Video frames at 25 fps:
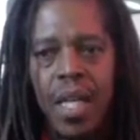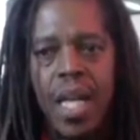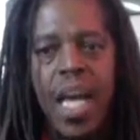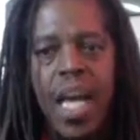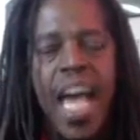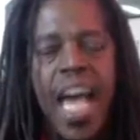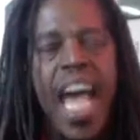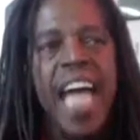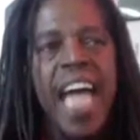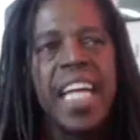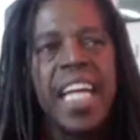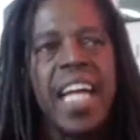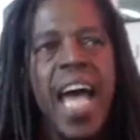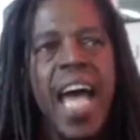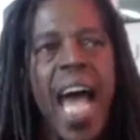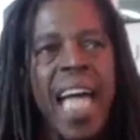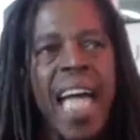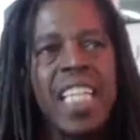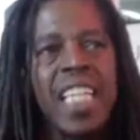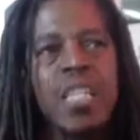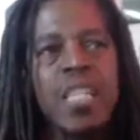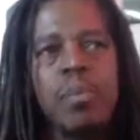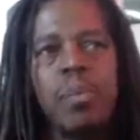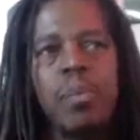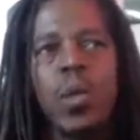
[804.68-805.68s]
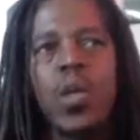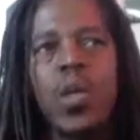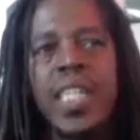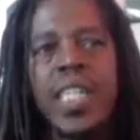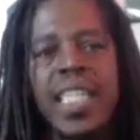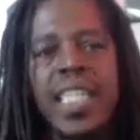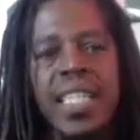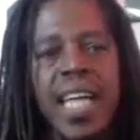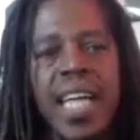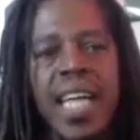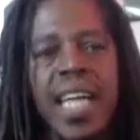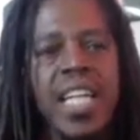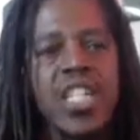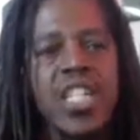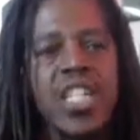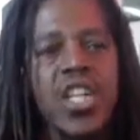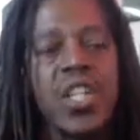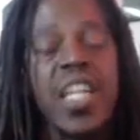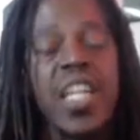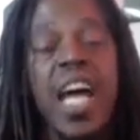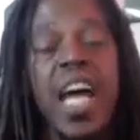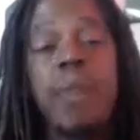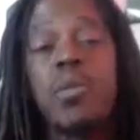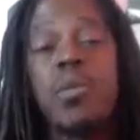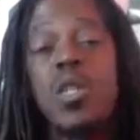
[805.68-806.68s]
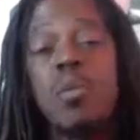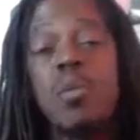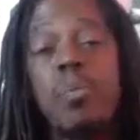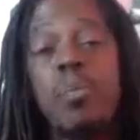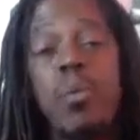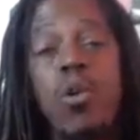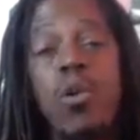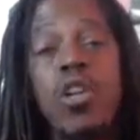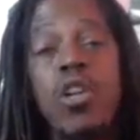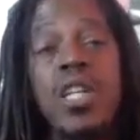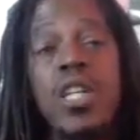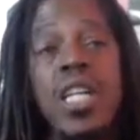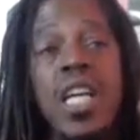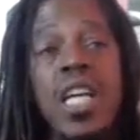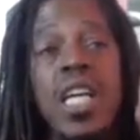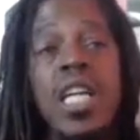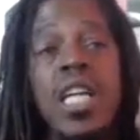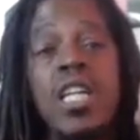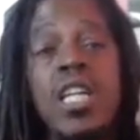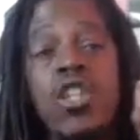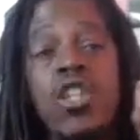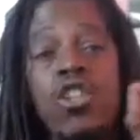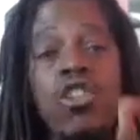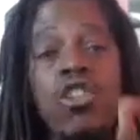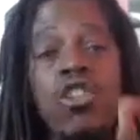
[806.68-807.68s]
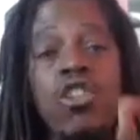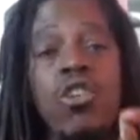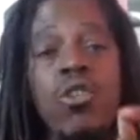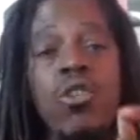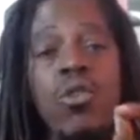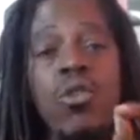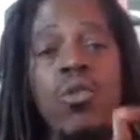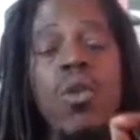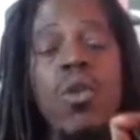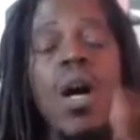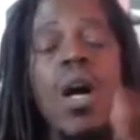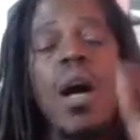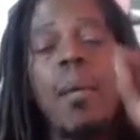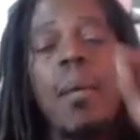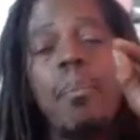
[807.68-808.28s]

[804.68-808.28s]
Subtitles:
an exploitation that was put in you